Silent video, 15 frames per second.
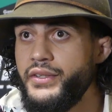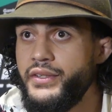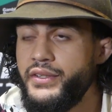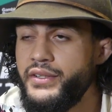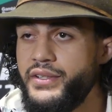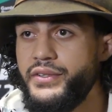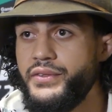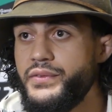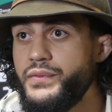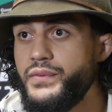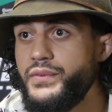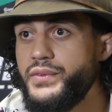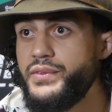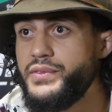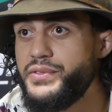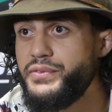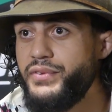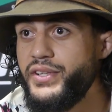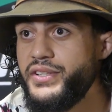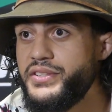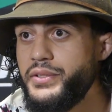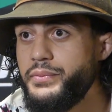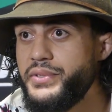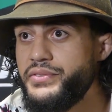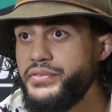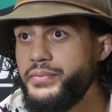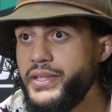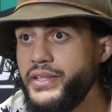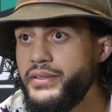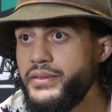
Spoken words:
it was a fine stoppage for me.